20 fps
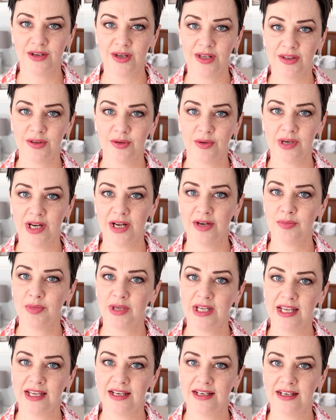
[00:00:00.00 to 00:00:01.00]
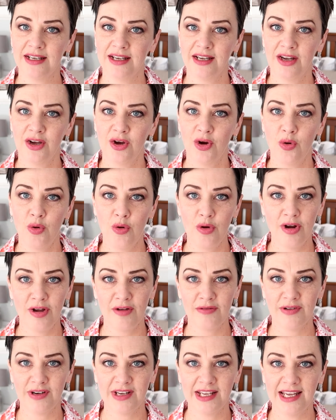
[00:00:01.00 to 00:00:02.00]
So I thought I'd begin all
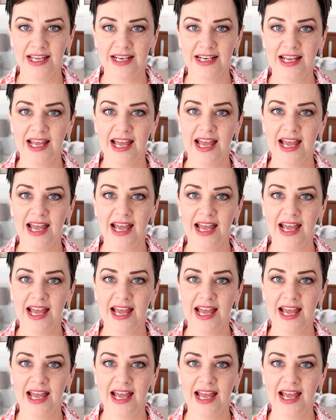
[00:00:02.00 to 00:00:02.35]
over again,